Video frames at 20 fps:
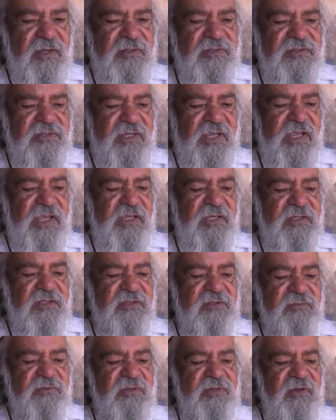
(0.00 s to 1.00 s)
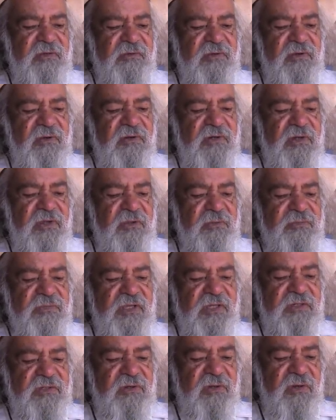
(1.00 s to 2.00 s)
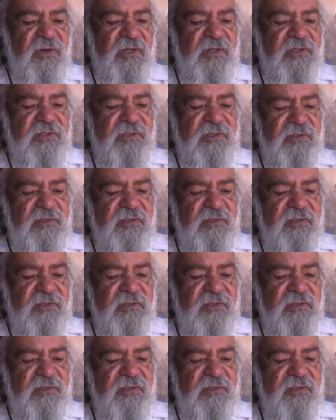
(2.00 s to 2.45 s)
sang it when I got home that night,